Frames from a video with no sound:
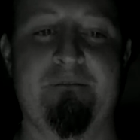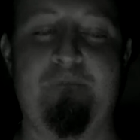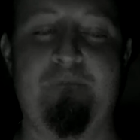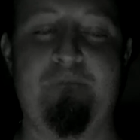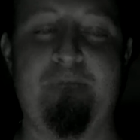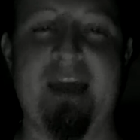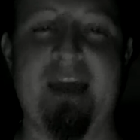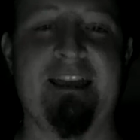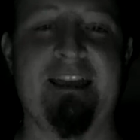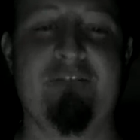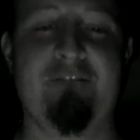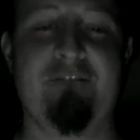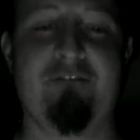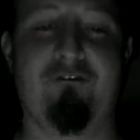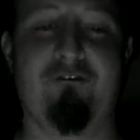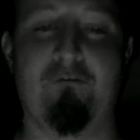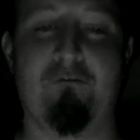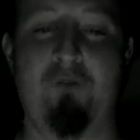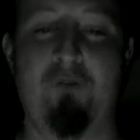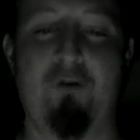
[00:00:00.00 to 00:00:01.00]
begging
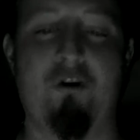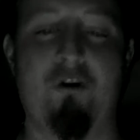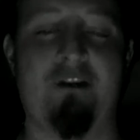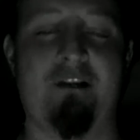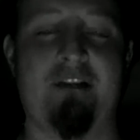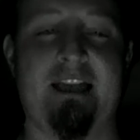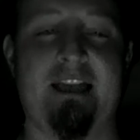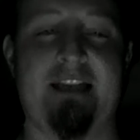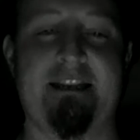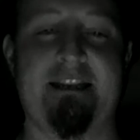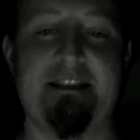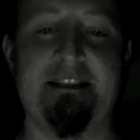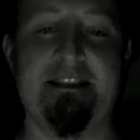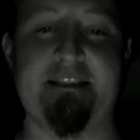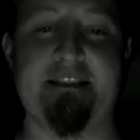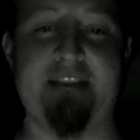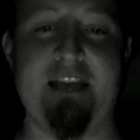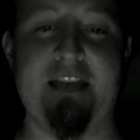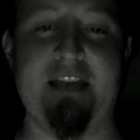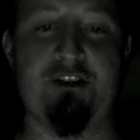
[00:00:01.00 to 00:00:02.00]
for more like an
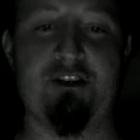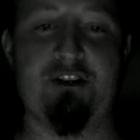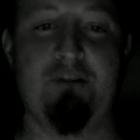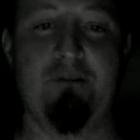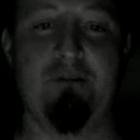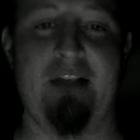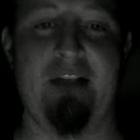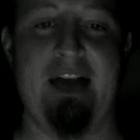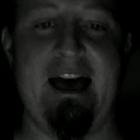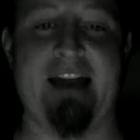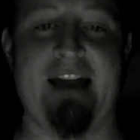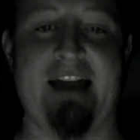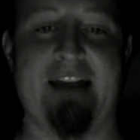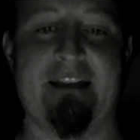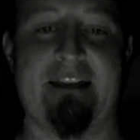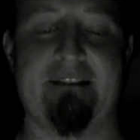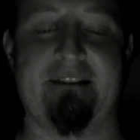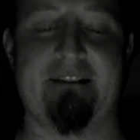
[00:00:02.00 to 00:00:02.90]
insatiable addict,